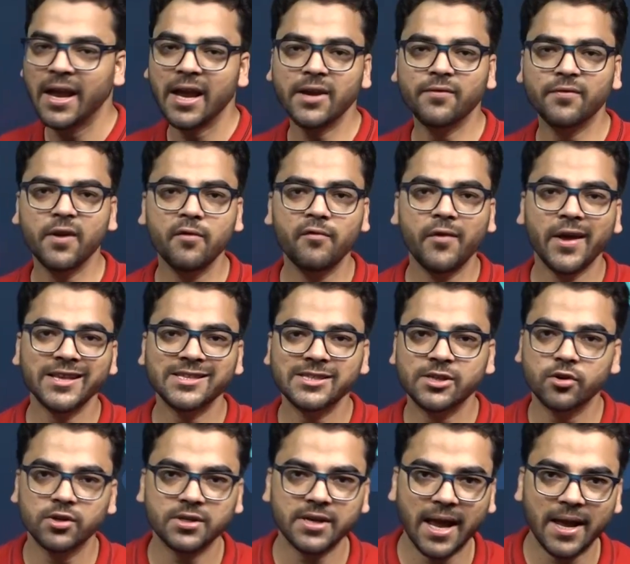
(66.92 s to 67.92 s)
it will waste
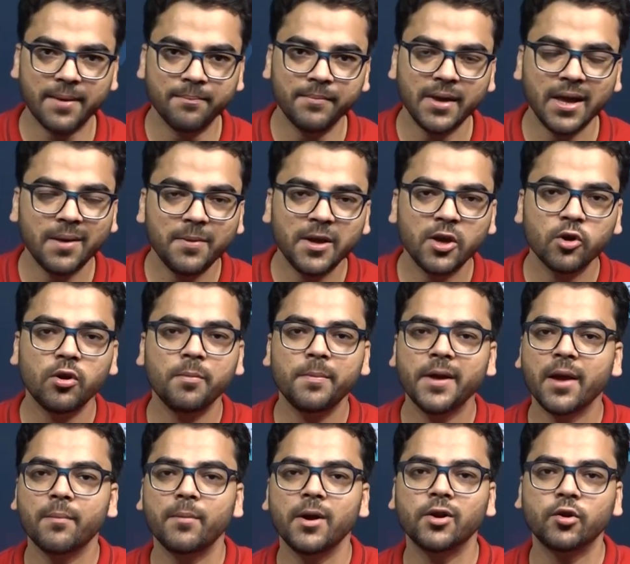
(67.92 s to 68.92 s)
your time. Maybe you'll
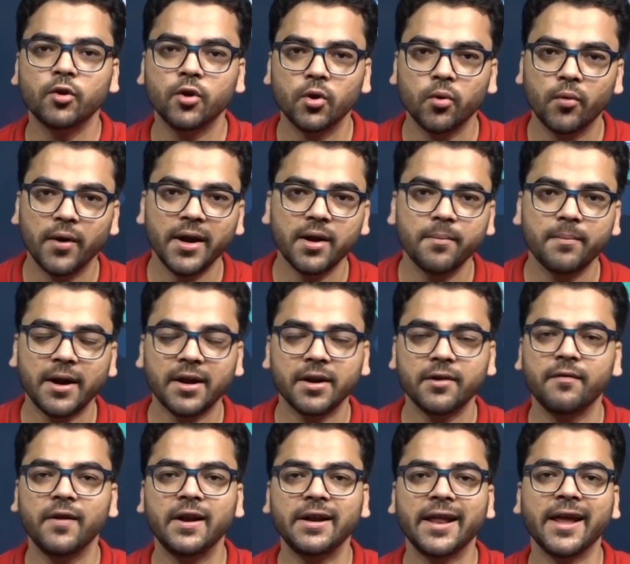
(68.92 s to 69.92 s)
be able to do it, but
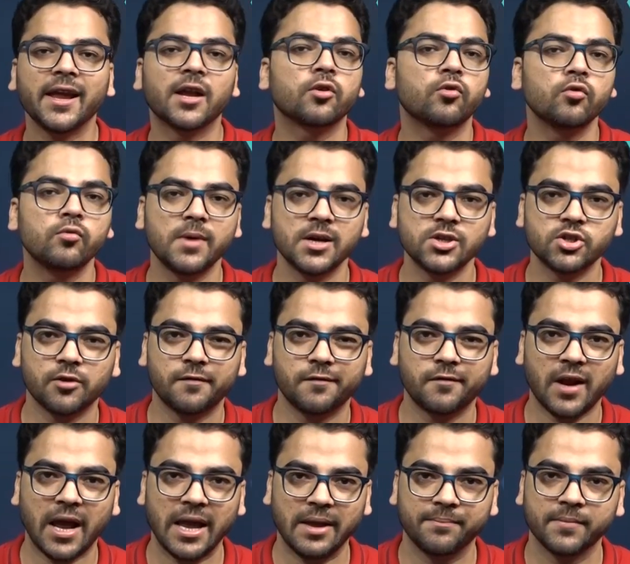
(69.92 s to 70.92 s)
it will take too much of
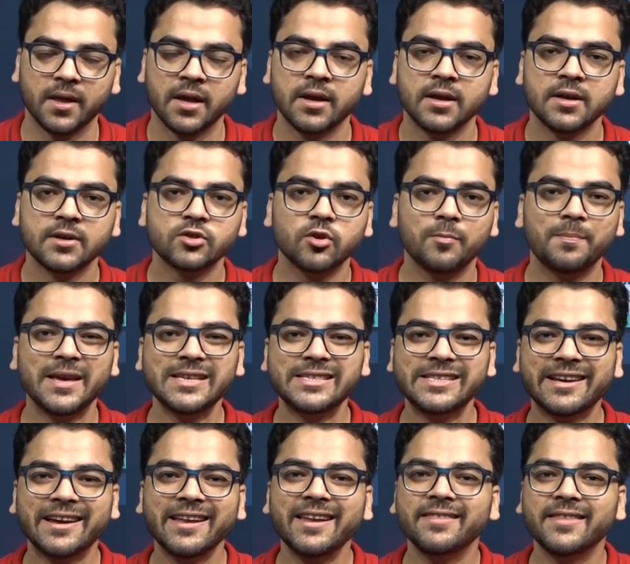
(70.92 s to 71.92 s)
time. So
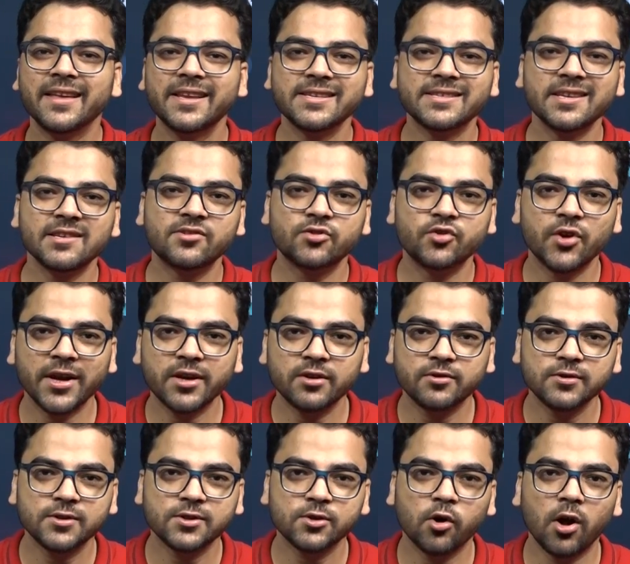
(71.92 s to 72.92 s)
basically there is a trick
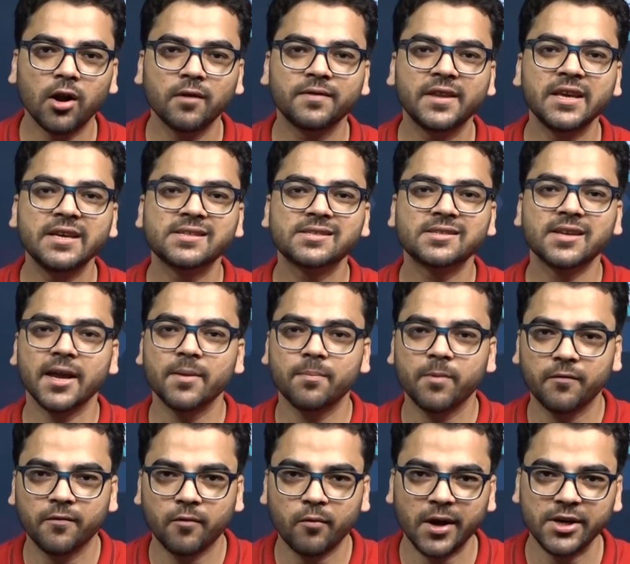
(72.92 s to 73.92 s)
to solve these type
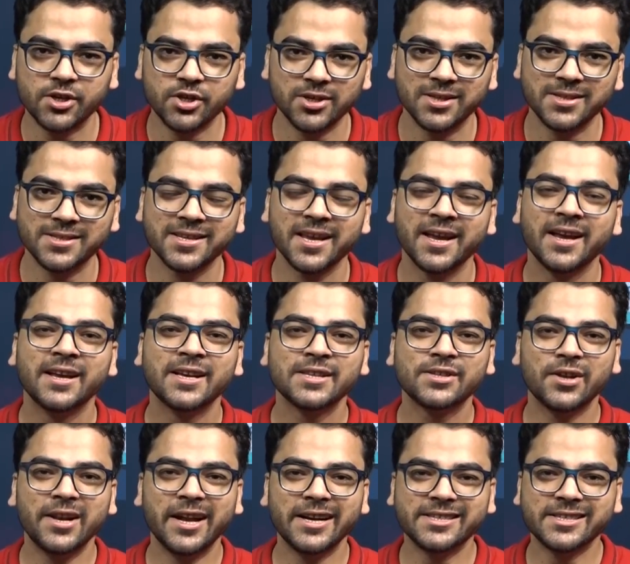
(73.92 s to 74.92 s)
of questions.
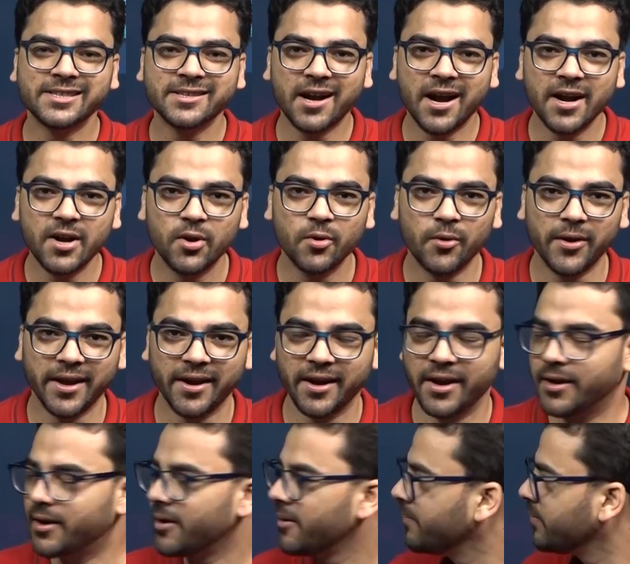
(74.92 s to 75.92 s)
So let's start doing
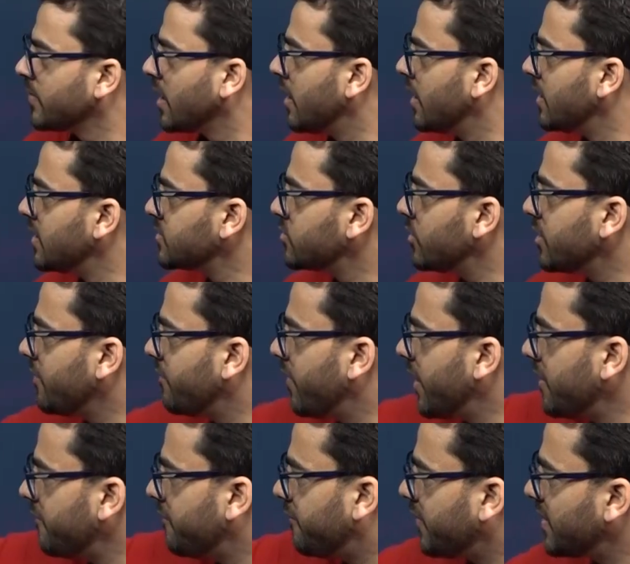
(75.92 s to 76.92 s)
it. So the
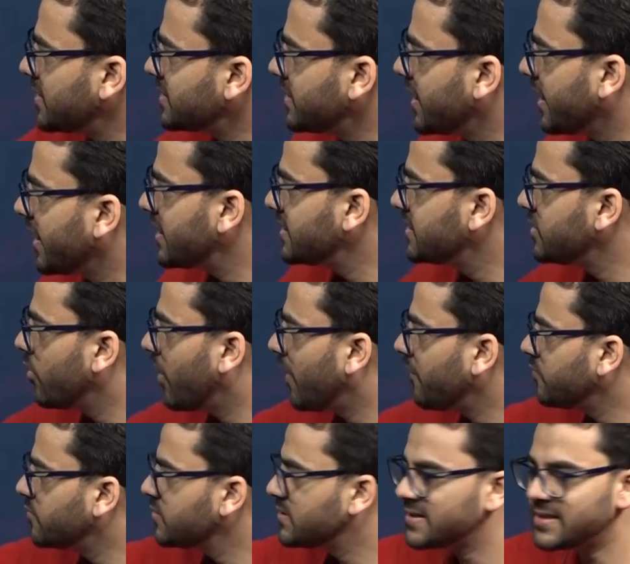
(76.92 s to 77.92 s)
very first thing is you
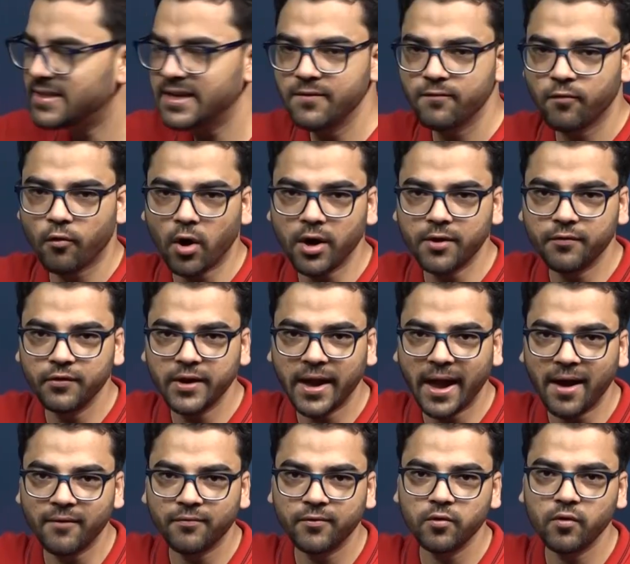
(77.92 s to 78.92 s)
have to see what we
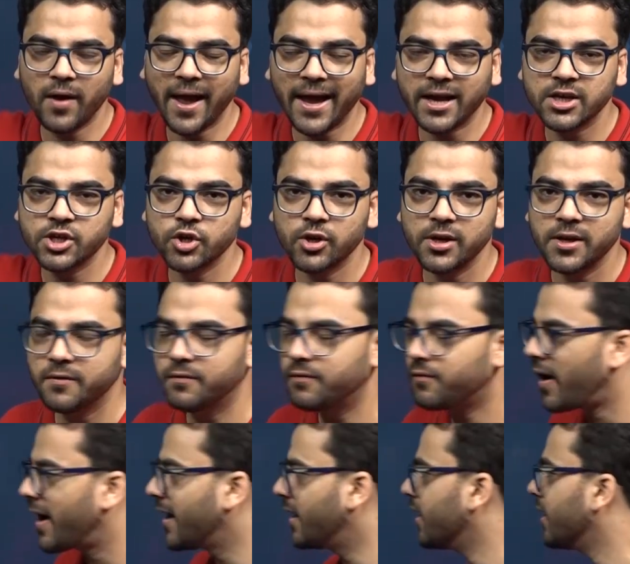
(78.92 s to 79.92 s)
have to actually
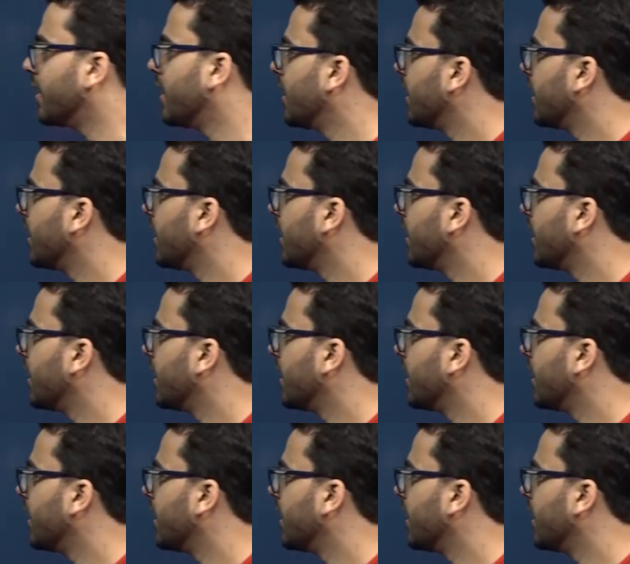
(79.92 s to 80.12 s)
find.